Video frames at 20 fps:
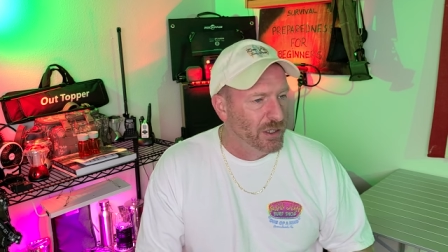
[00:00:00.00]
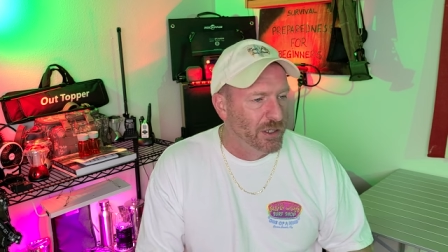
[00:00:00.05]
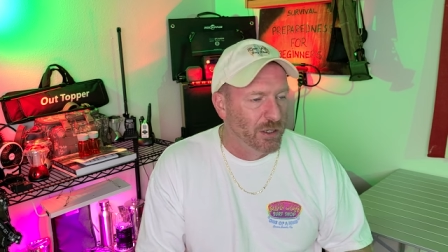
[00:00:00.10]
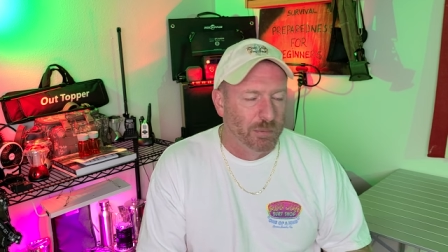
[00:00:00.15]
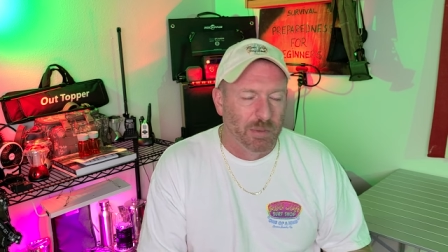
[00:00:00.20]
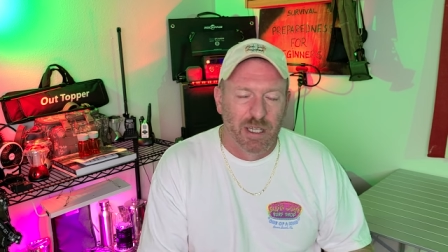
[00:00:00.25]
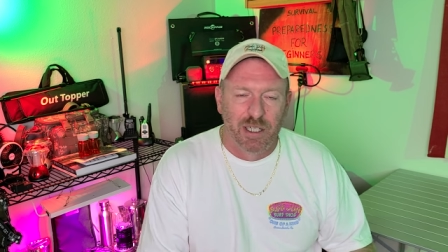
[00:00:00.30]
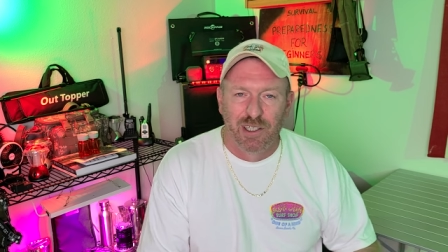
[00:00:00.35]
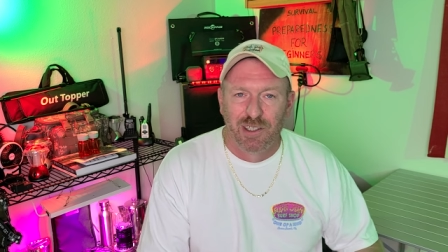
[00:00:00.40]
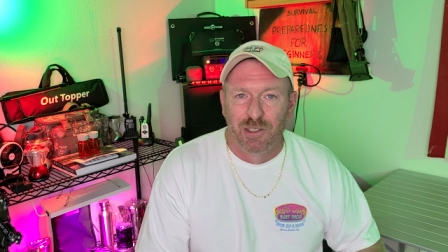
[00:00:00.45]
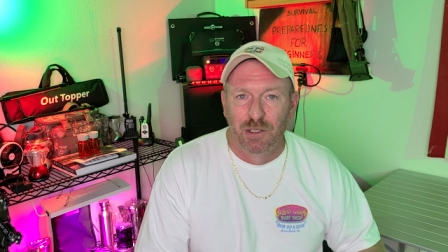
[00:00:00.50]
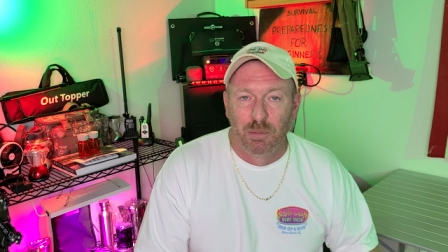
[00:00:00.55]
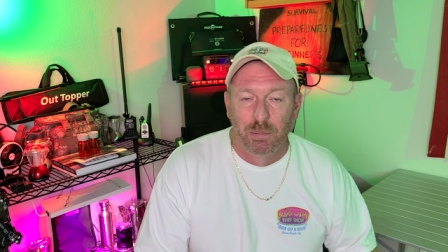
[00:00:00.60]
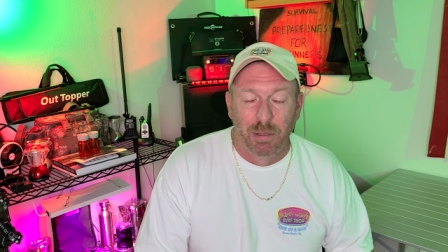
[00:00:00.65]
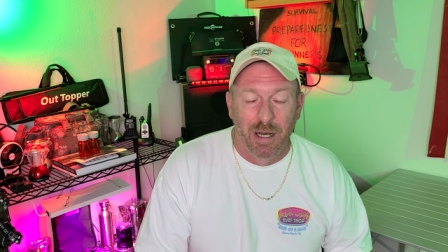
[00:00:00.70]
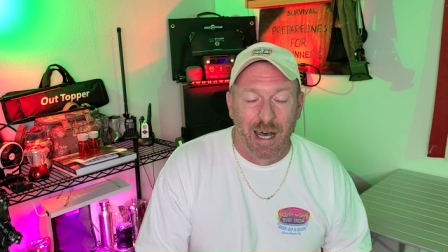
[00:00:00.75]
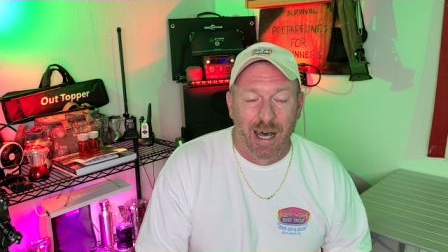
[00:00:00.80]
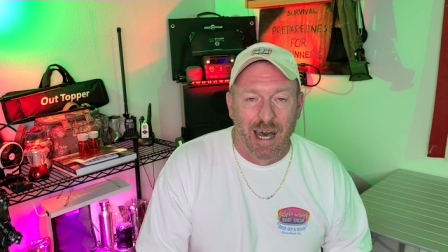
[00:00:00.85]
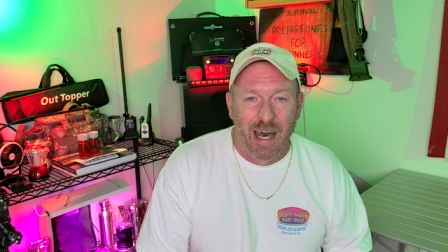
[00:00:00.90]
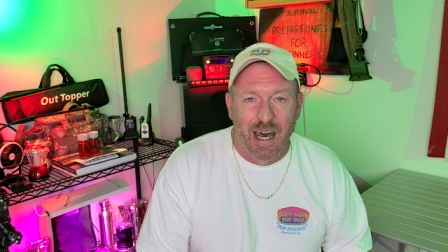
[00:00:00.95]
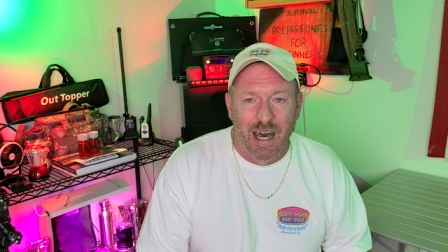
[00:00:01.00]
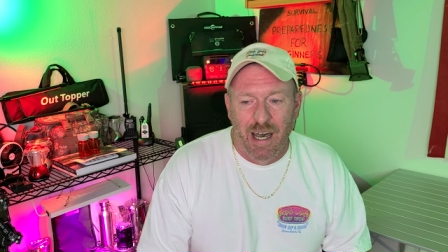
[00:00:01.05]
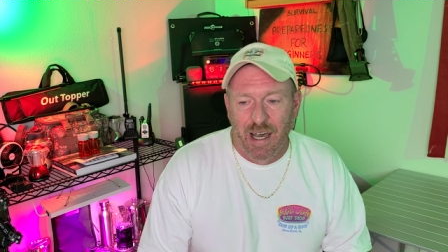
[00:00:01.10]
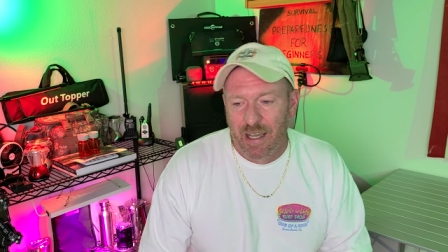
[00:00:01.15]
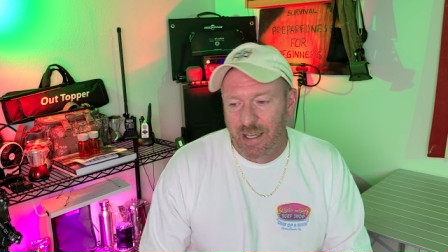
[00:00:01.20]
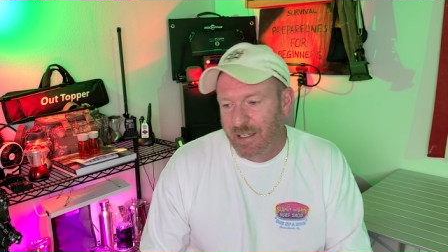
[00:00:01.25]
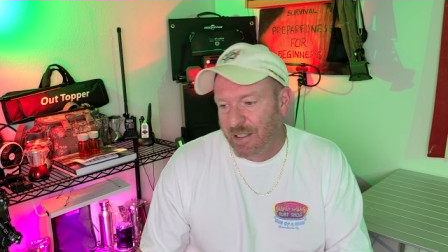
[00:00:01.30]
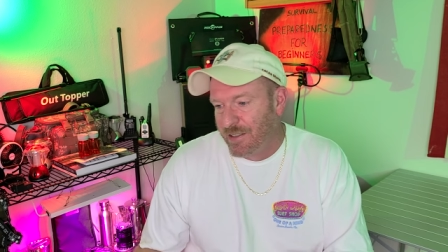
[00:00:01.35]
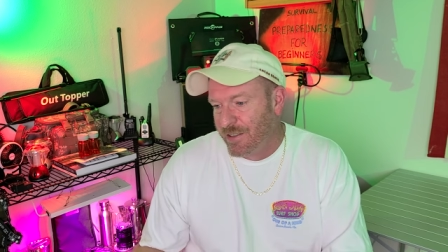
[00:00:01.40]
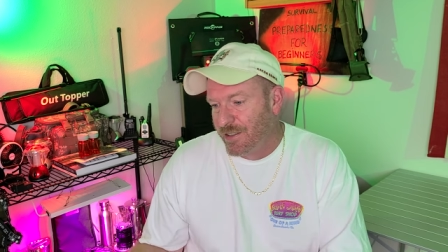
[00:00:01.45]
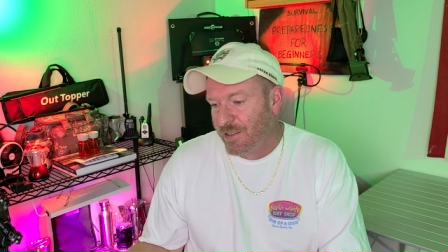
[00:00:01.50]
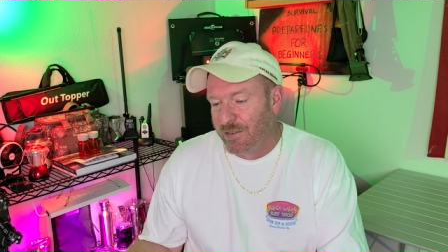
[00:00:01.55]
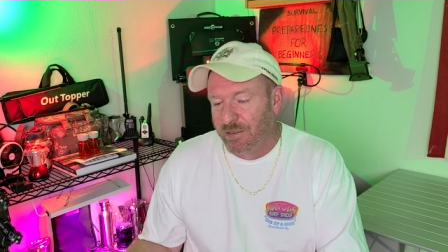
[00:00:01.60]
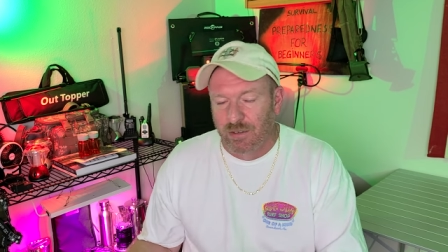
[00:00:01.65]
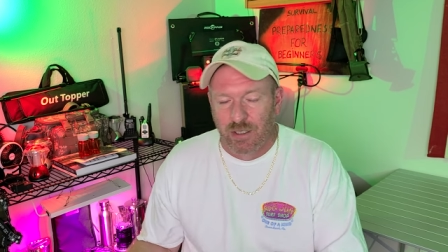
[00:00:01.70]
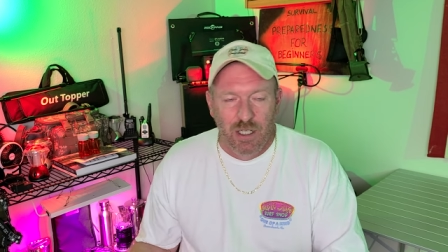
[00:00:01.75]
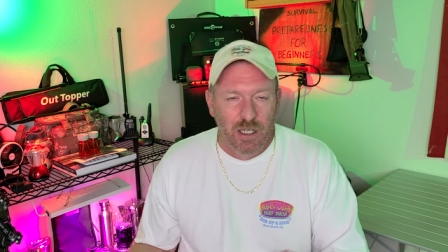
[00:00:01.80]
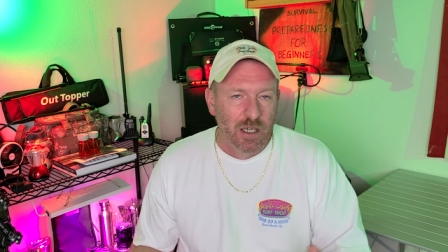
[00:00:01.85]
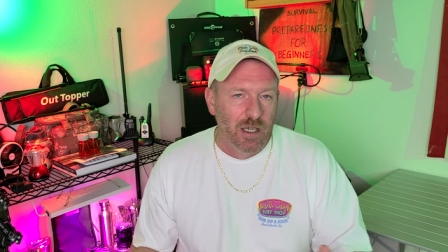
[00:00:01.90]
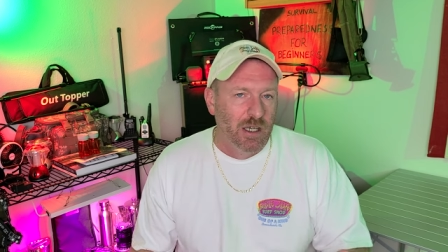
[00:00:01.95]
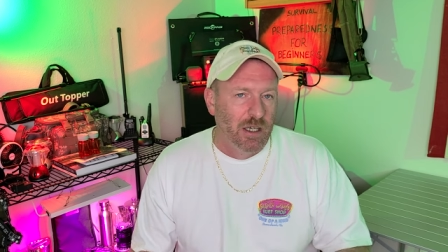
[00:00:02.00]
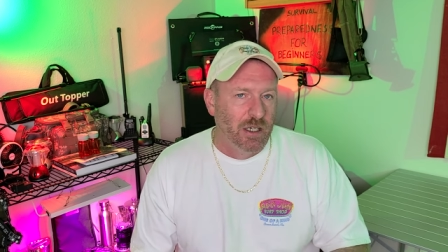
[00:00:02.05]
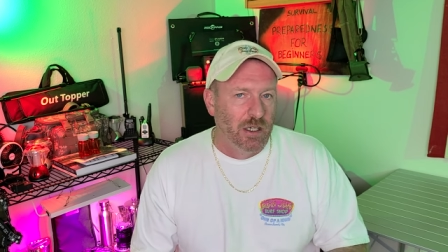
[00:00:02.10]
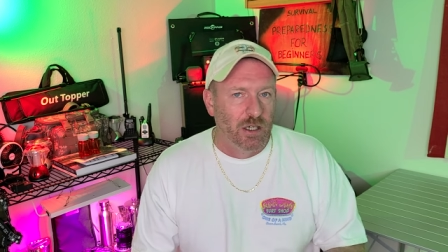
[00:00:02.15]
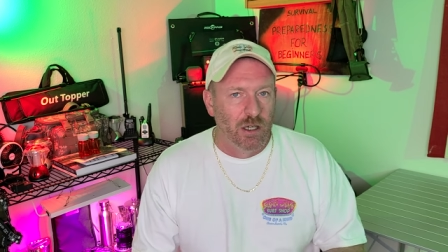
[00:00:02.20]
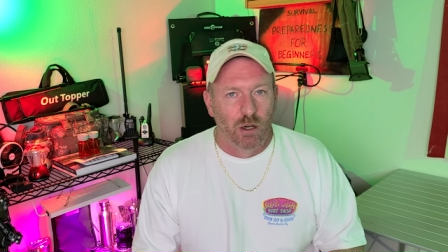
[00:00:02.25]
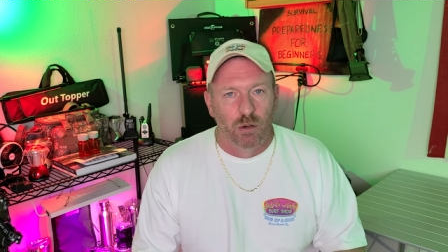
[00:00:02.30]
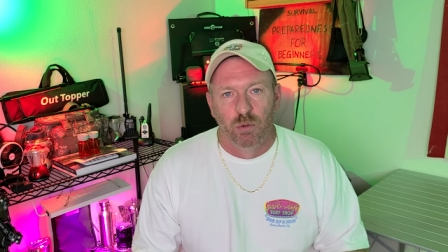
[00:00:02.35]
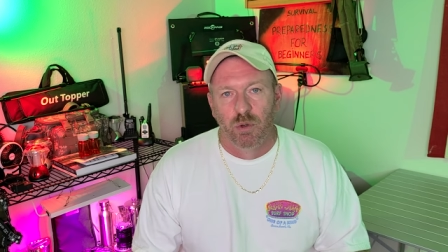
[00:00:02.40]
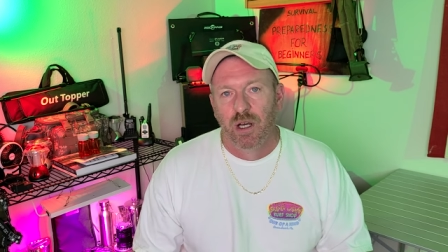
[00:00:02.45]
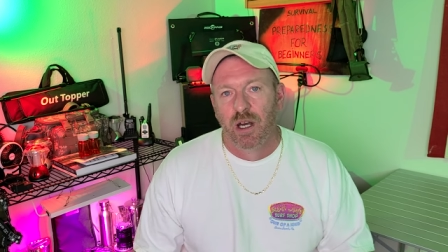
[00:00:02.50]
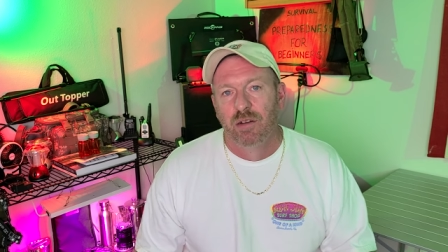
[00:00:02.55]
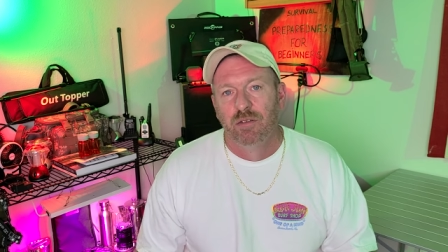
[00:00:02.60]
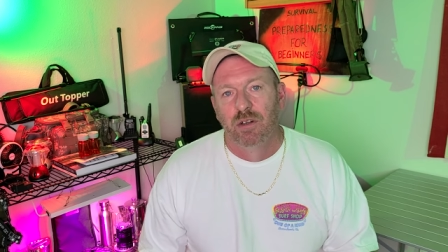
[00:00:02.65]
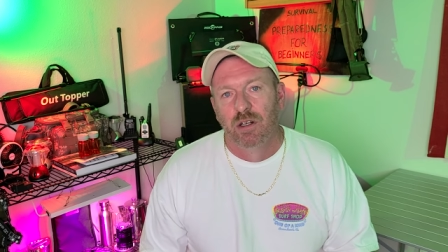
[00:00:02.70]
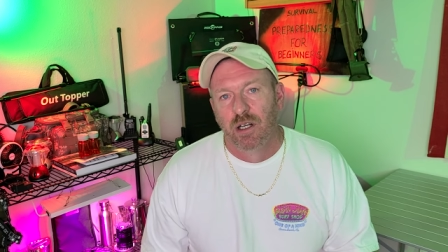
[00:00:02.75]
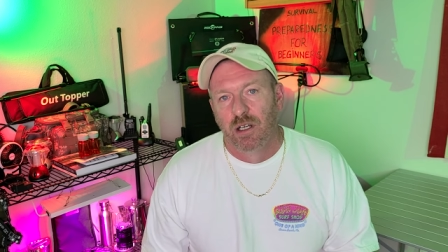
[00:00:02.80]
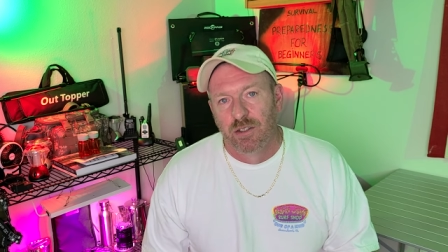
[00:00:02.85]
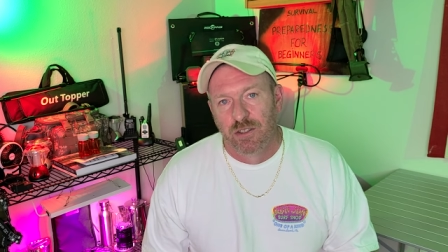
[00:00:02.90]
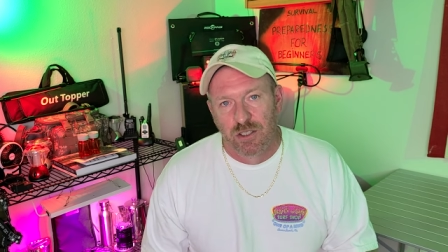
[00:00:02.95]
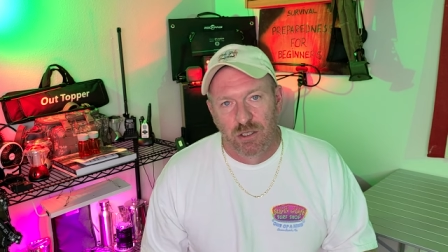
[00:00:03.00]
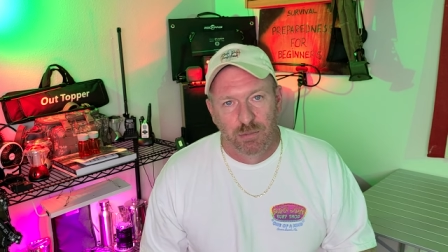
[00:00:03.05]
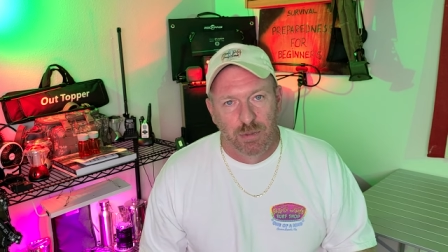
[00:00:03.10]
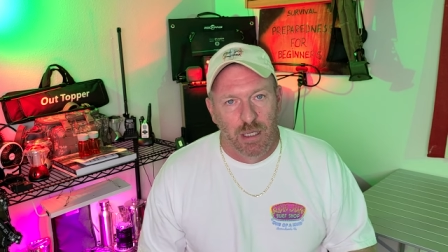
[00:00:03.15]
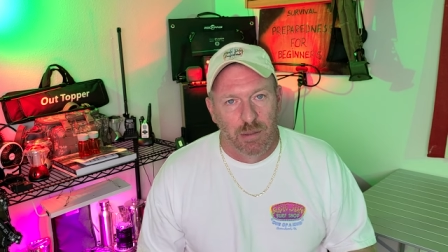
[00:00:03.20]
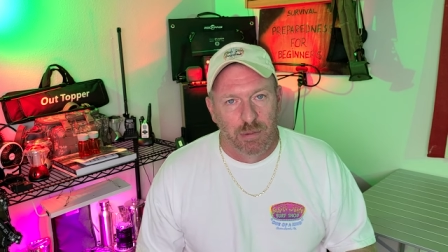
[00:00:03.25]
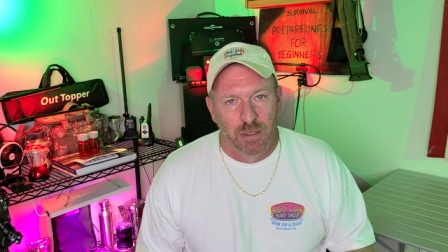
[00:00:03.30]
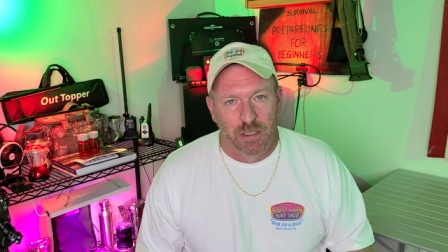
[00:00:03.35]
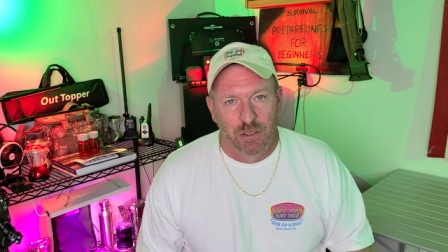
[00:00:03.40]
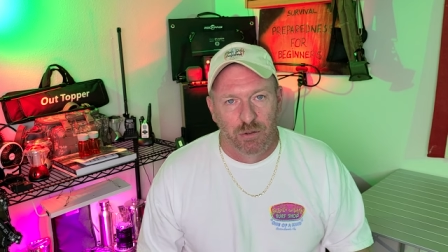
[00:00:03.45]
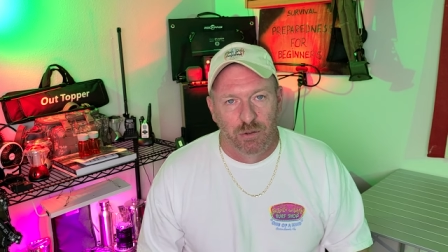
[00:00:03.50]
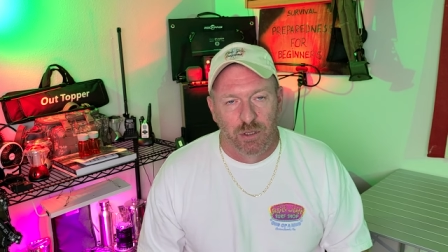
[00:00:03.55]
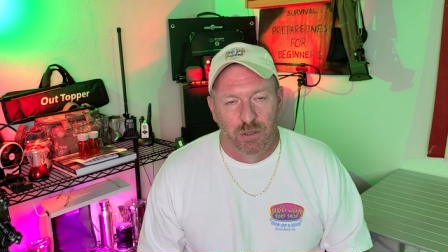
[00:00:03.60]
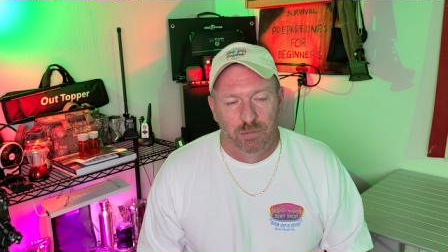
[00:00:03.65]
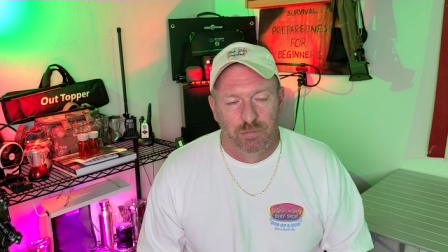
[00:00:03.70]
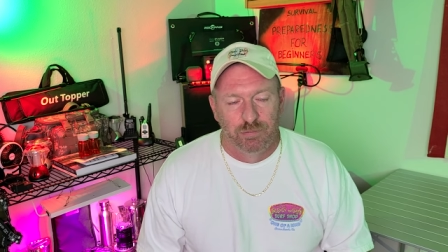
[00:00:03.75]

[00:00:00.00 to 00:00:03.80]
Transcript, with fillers: you're making your pies and, you know, whatever else you may be doing.